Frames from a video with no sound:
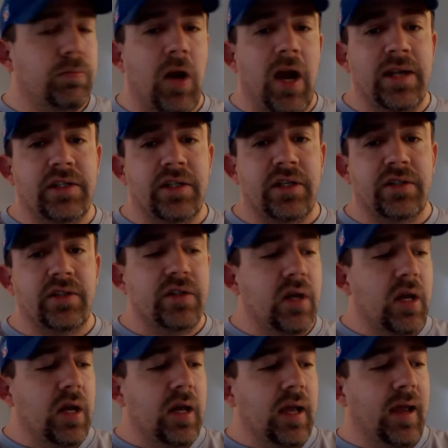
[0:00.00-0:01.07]
prices.
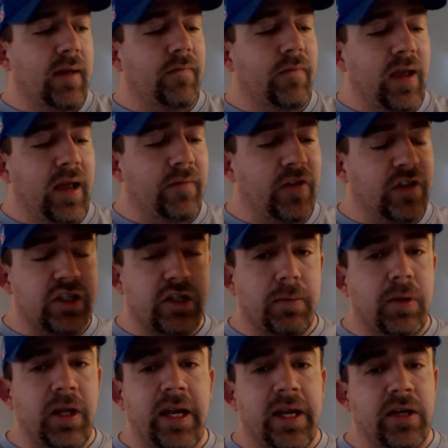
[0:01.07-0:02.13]
If it's a
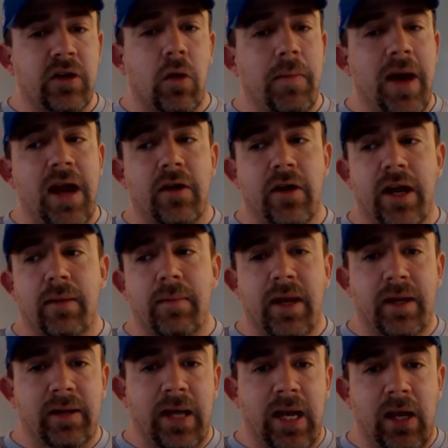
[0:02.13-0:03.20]
complete, it don't matter to him.
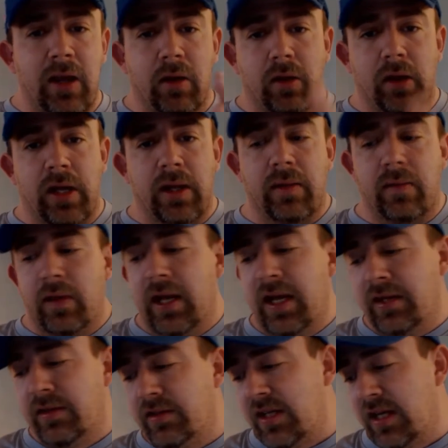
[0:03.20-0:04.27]

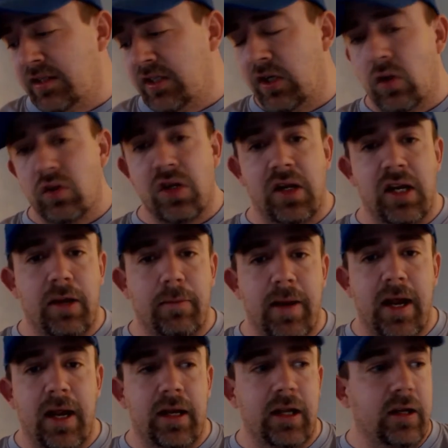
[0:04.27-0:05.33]
He says he goes on
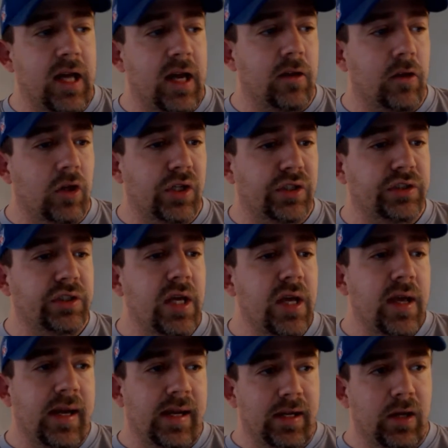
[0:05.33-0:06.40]
eBay and he kind of looks,
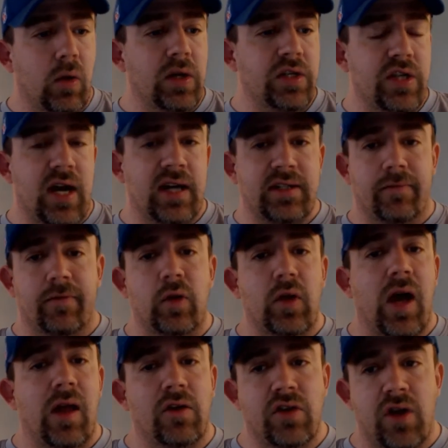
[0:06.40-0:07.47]
and he always knocks a few
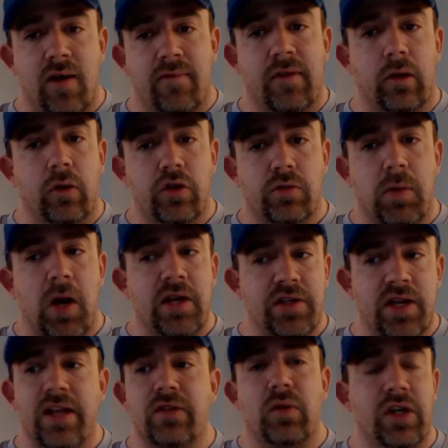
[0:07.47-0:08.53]
dollars off the loose price,
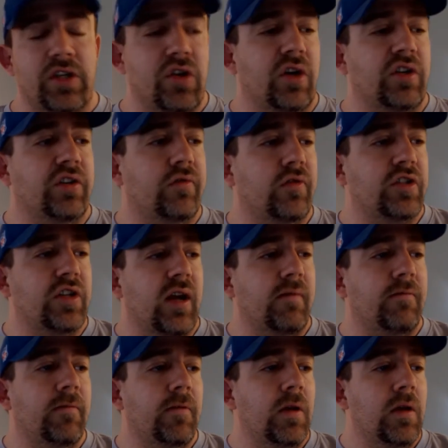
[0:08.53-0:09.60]
and that's what he charges for
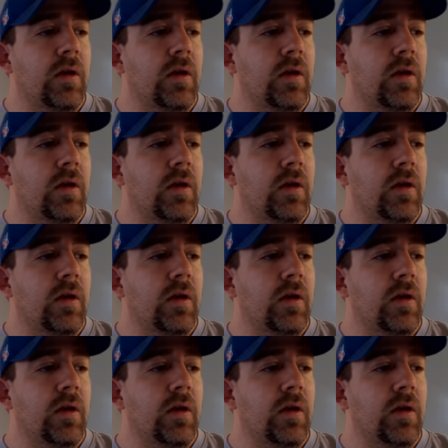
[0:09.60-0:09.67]
stuff.